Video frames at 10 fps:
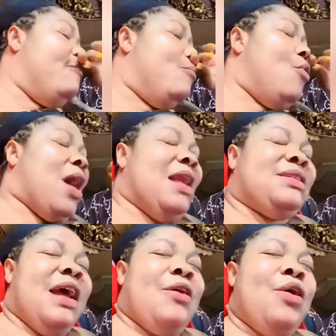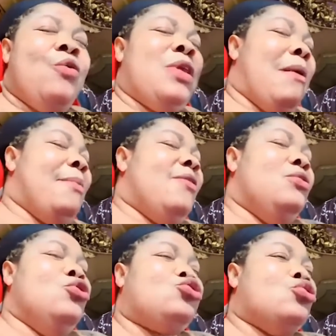mo ka say whatever me
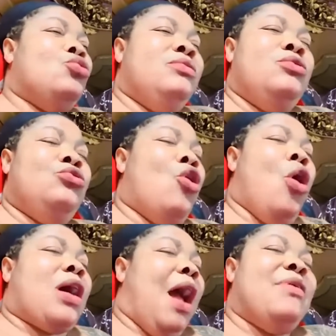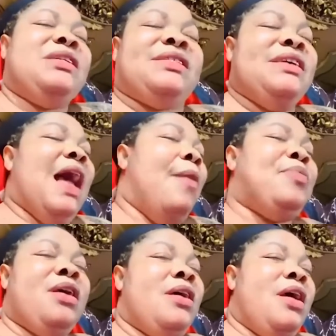use low currency ya bi.
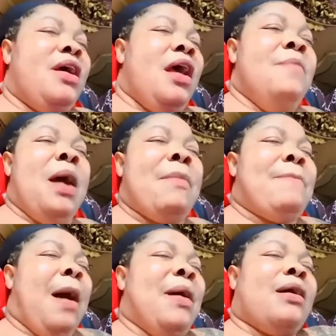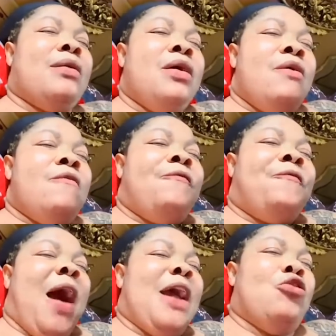E bi ama ba be
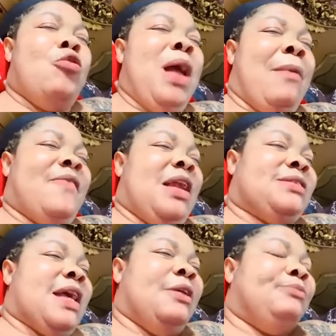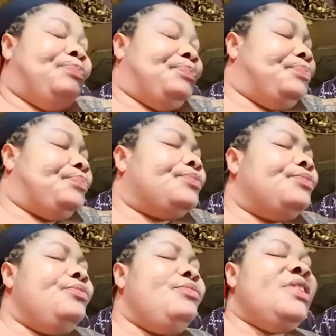final bi ama find say
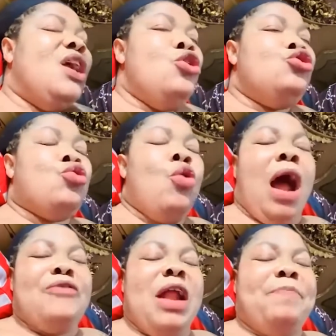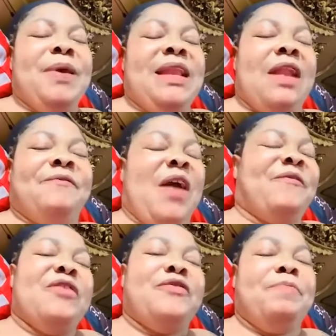200 billion
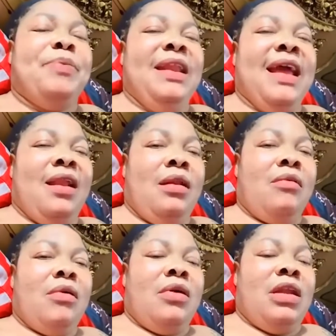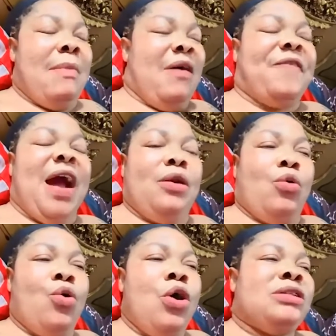500 billion. Na ma final
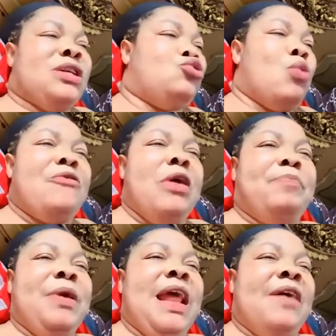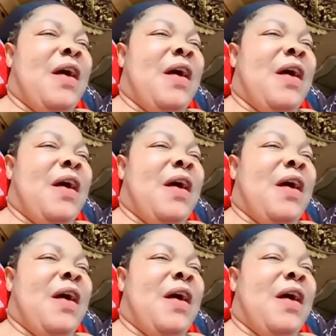say 200 billion